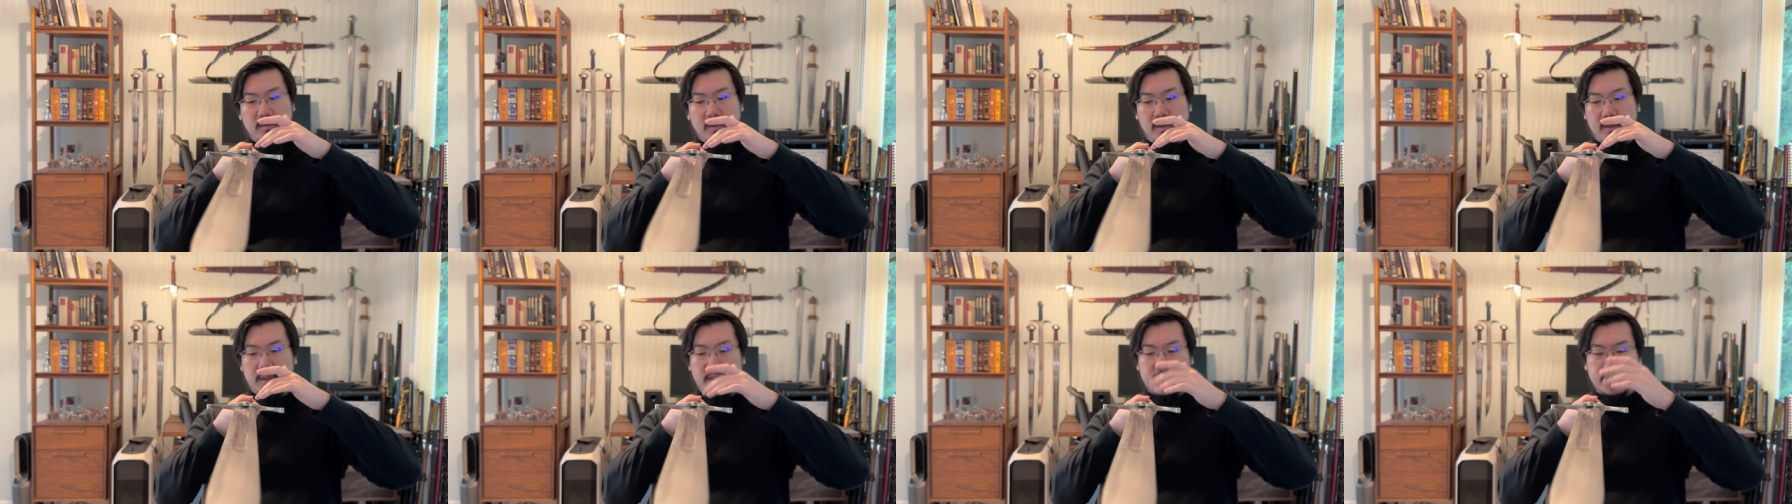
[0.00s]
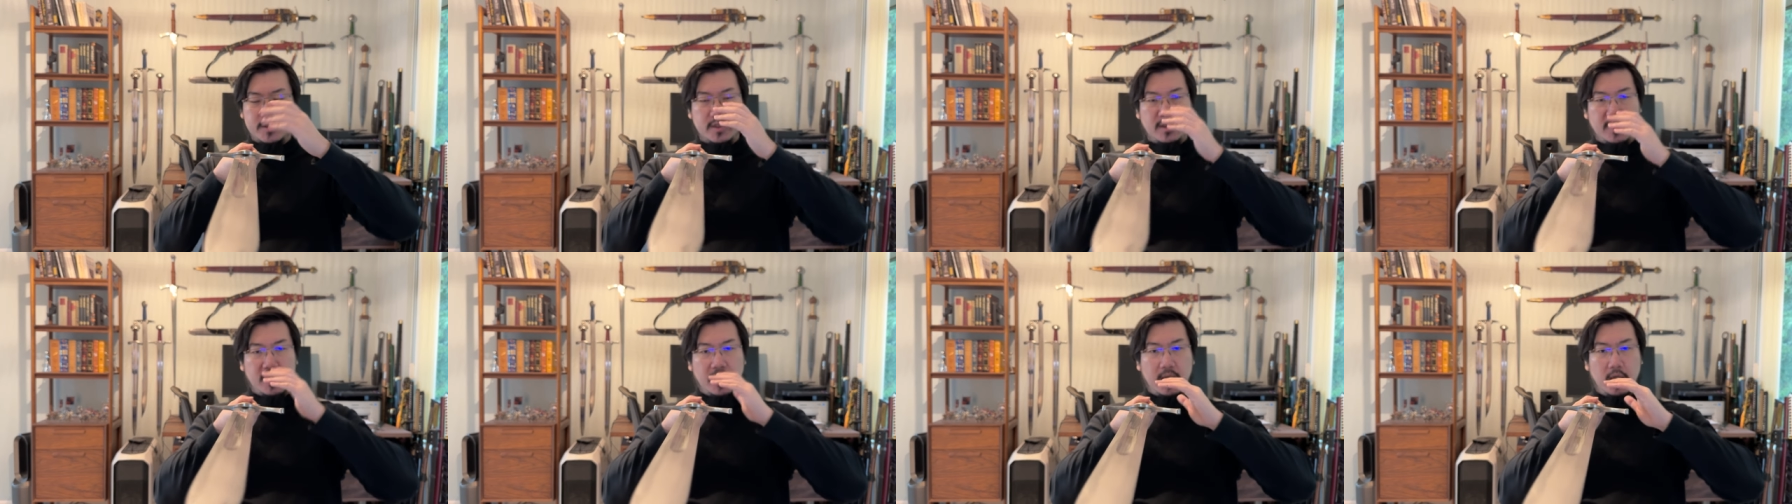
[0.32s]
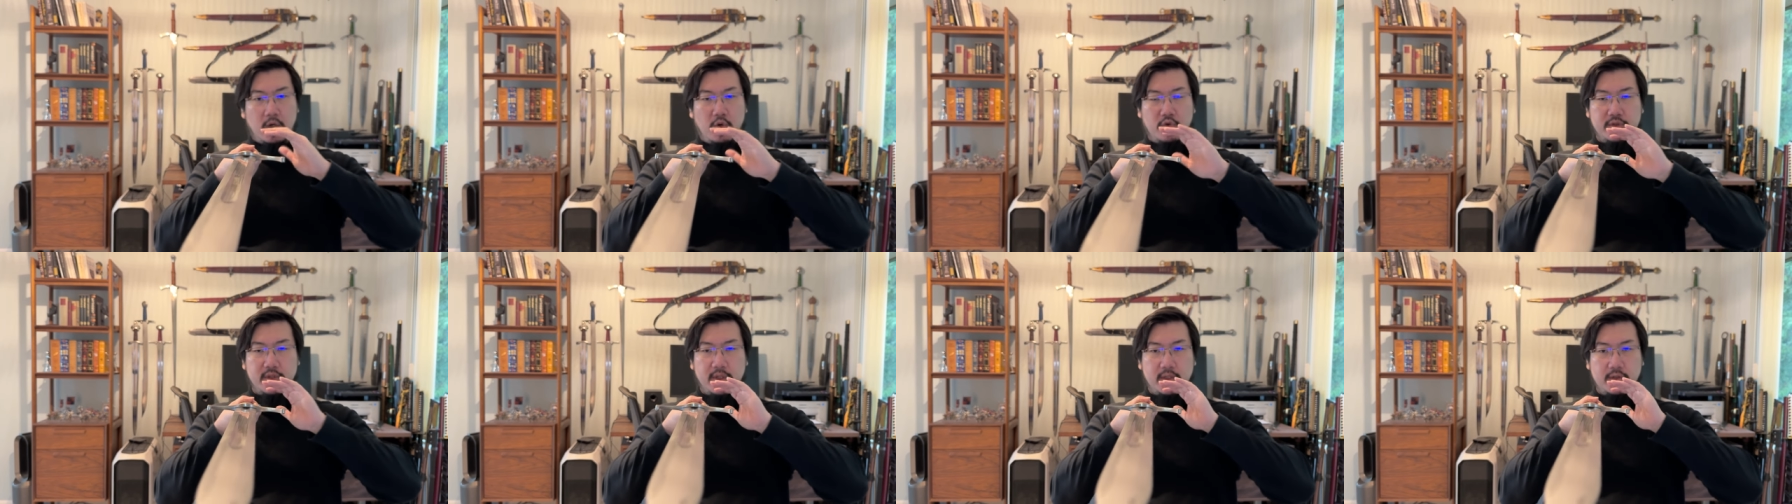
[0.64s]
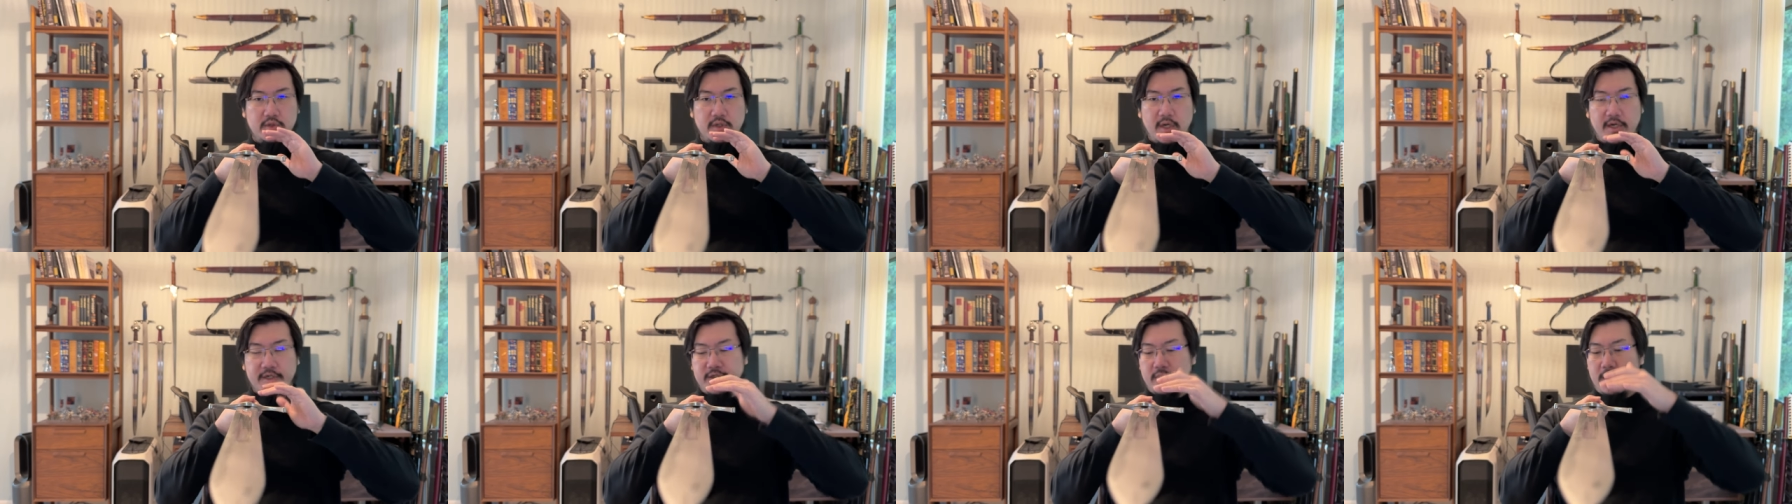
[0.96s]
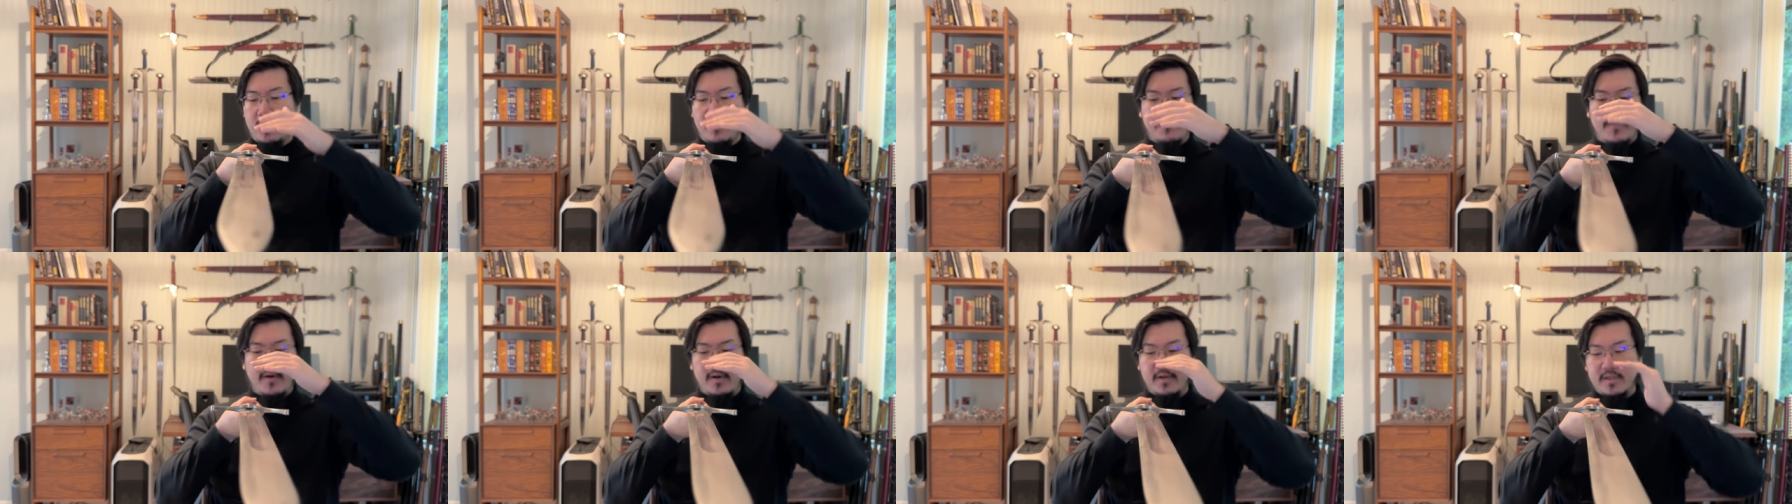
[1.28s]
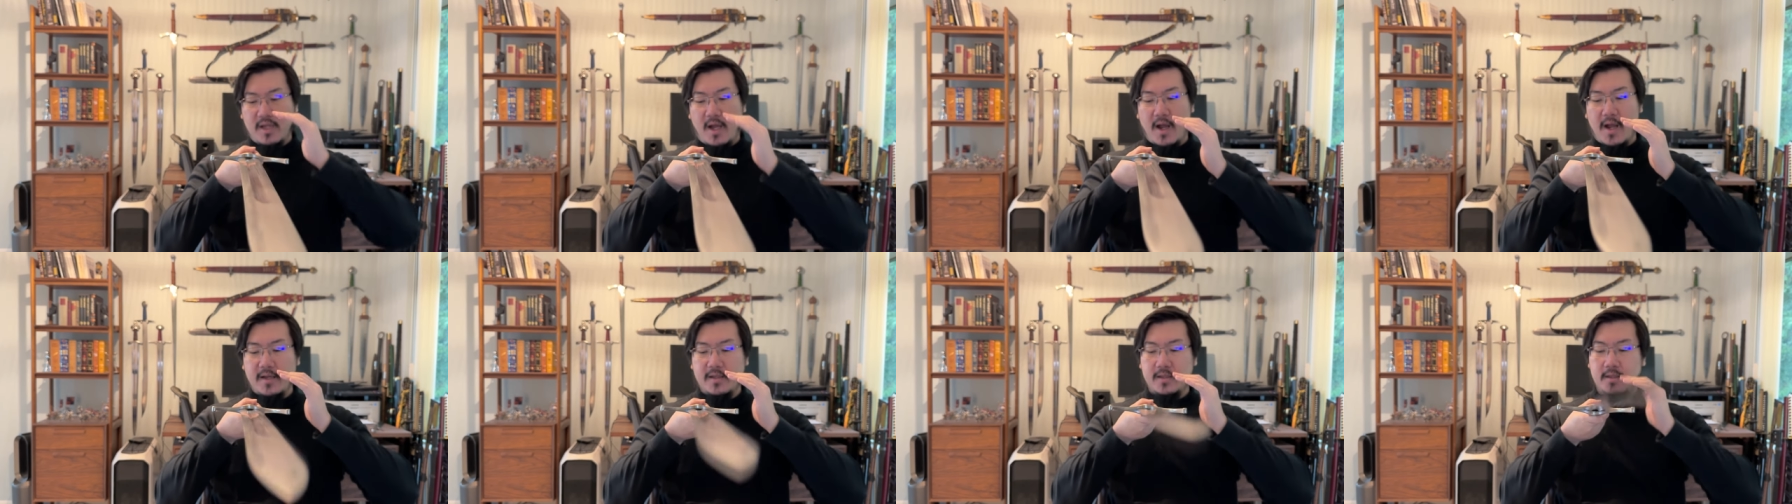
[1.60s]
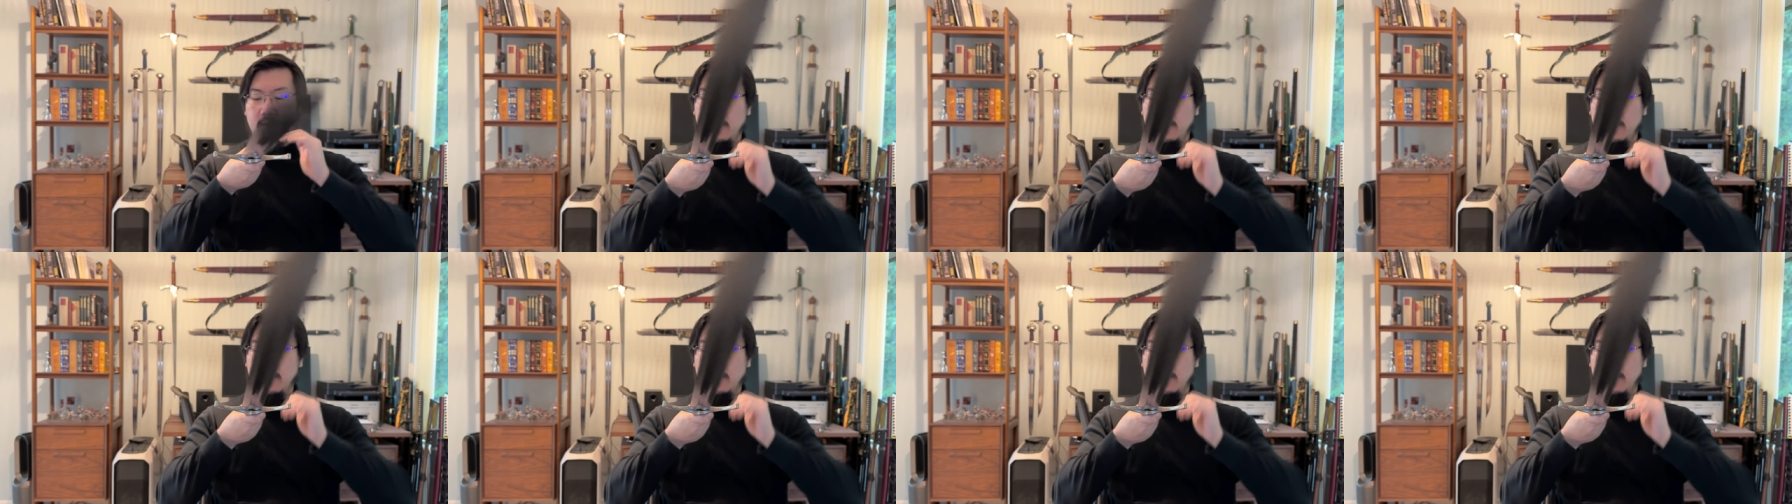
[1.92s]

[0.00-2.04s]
you uh, know, just hilt construction are very tight.